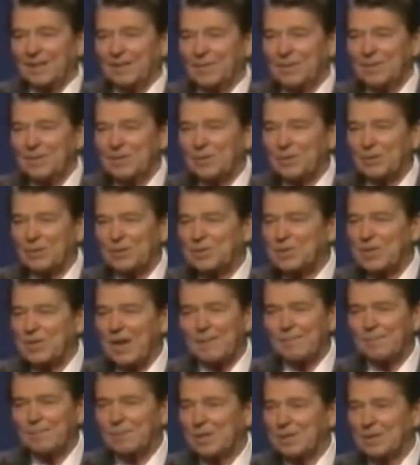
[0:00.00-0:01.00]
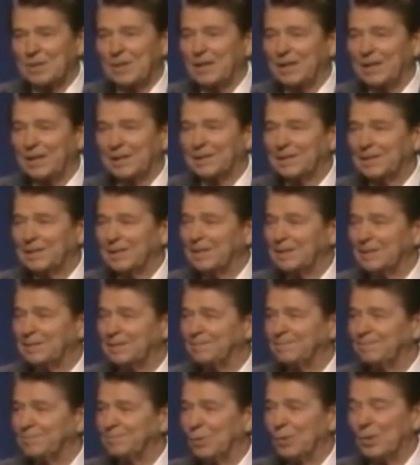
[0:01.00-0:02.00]
when you stop to think that
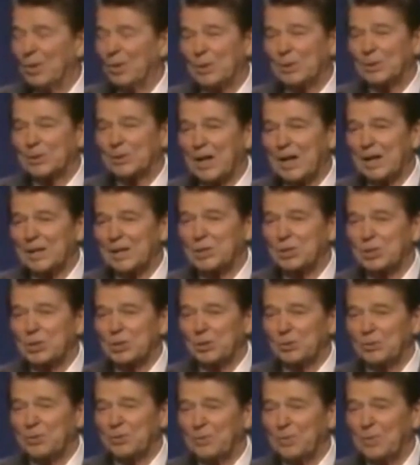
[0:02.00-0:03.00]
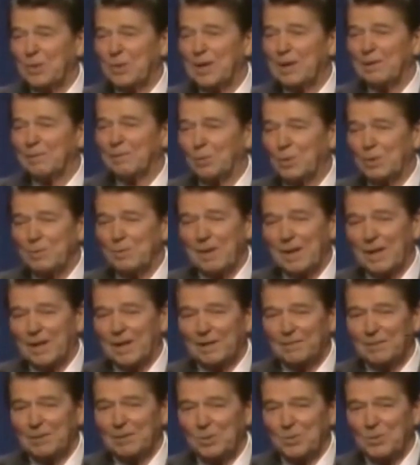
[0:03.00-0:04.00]
we're all God's children, wherever we may
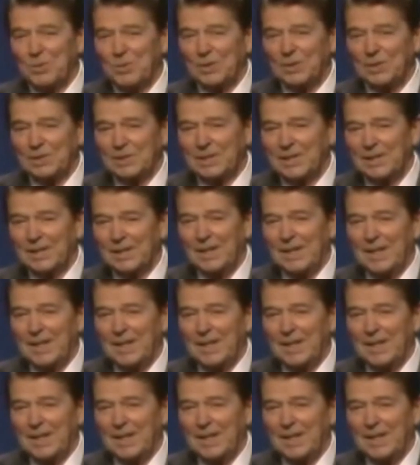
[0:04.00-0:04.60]
live in the world,